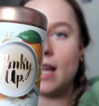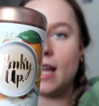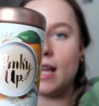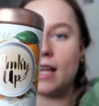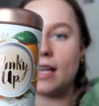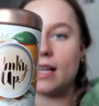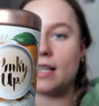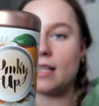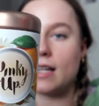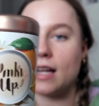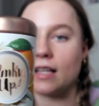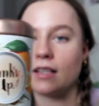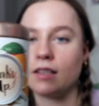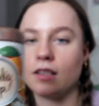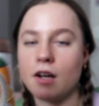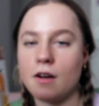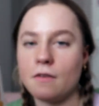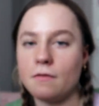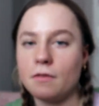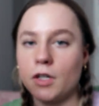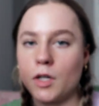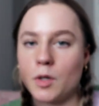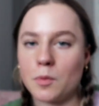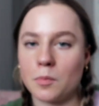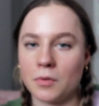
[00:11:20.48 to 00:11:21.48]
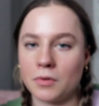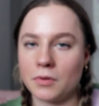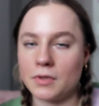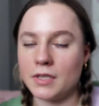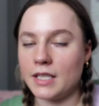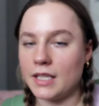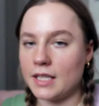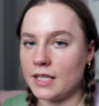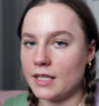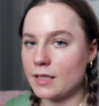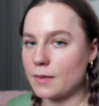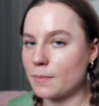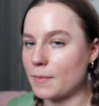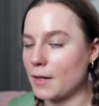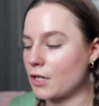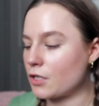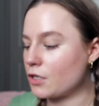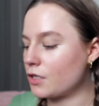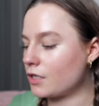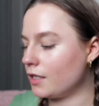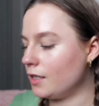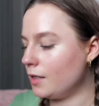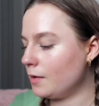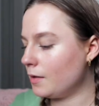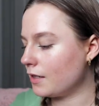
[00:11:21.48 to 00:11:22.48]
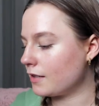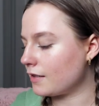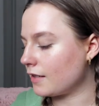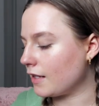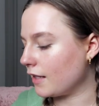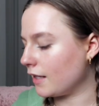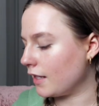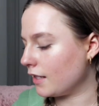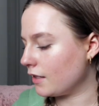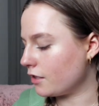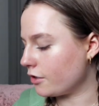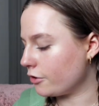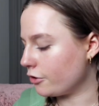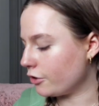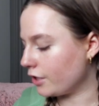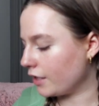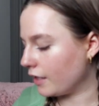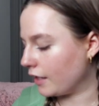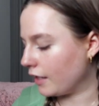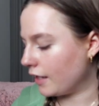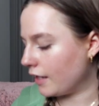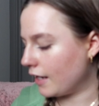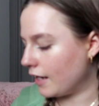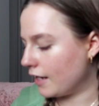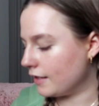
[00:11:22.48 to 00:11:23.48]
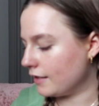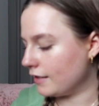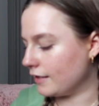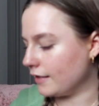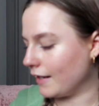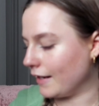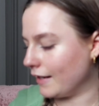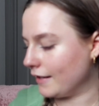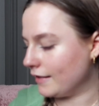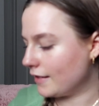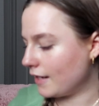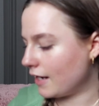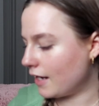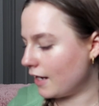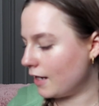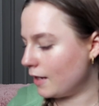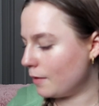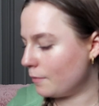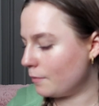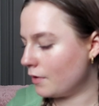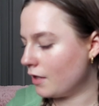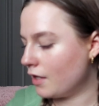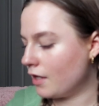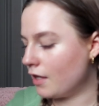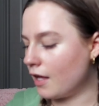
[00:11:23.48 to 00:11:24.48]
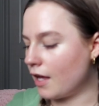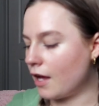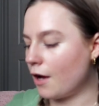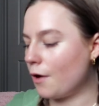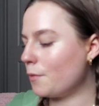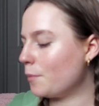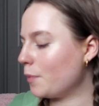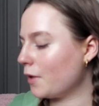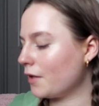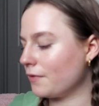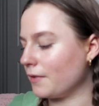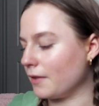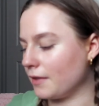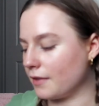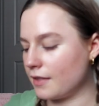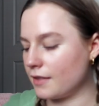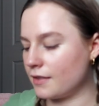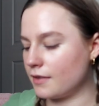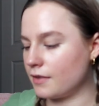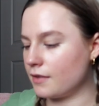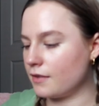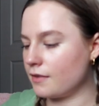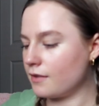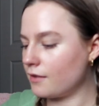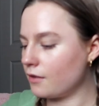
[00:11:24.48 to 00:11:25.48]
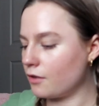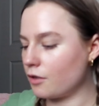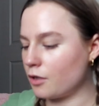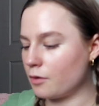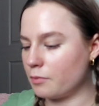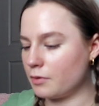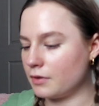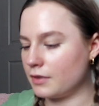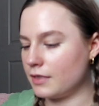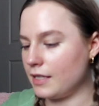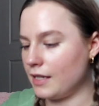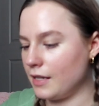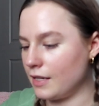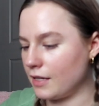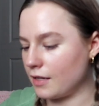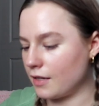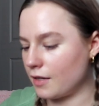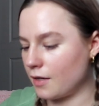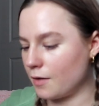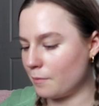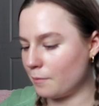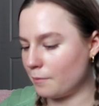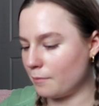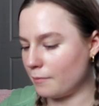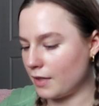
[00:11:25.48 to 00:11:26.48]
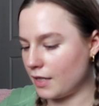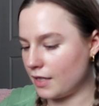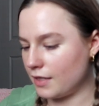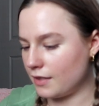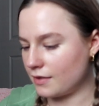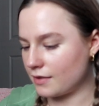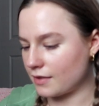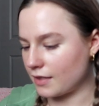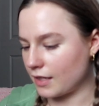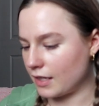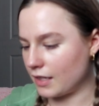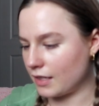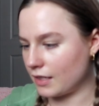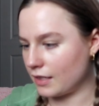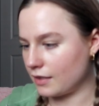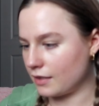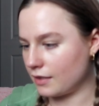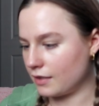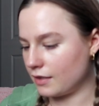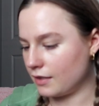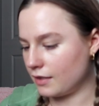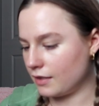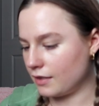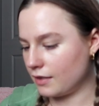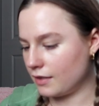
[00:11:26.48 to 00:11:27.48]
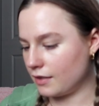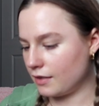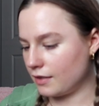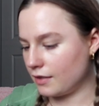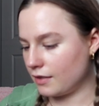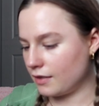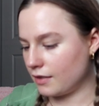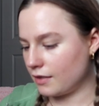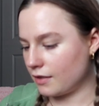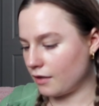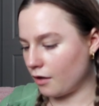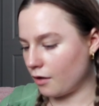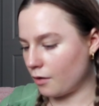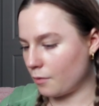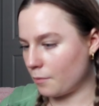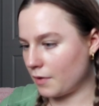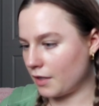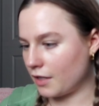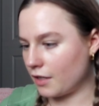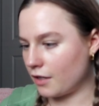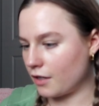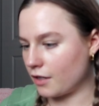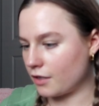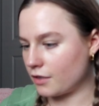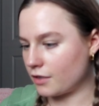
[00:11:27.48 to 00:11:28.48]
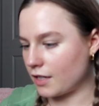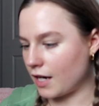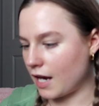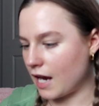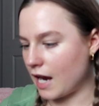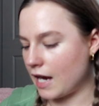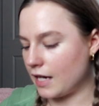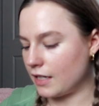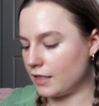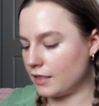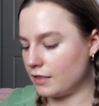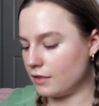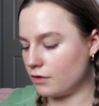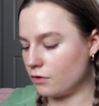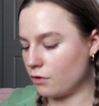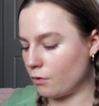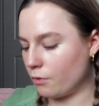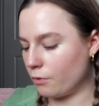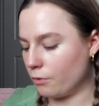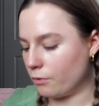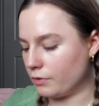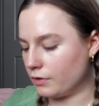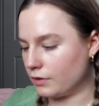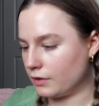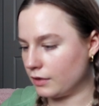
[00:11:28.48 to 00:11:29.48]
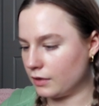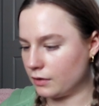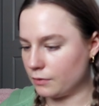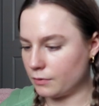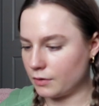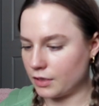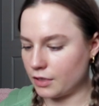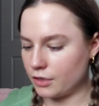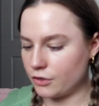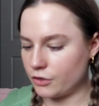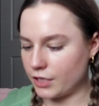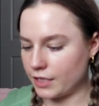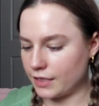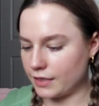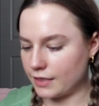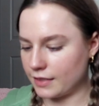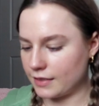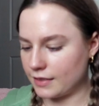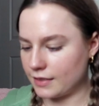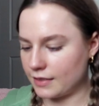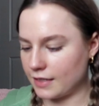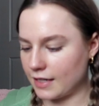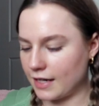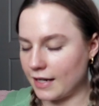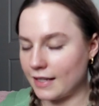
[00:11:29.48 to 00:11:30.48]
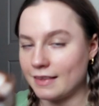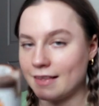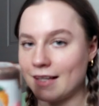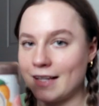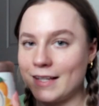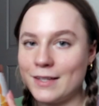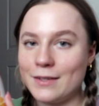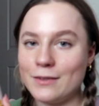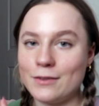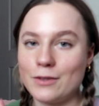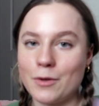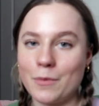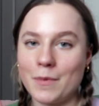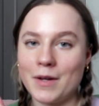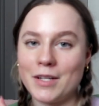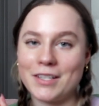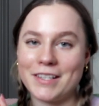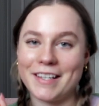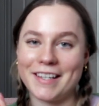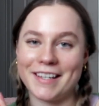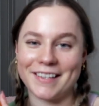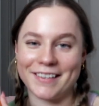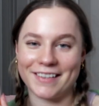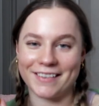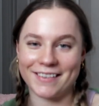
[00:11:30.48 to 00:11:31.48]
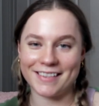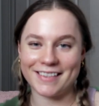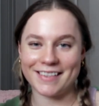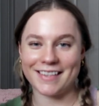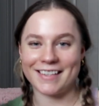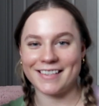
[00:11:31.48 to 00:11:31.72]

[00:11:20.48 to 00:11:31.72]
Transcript: And I love herbal tea especially because I like to drink it at nighttime. Oh, perfect. This is an herbal tea. Amazing. Oh my gosh, I totally want to drink this tonight. Thank you so much, Kiehl's.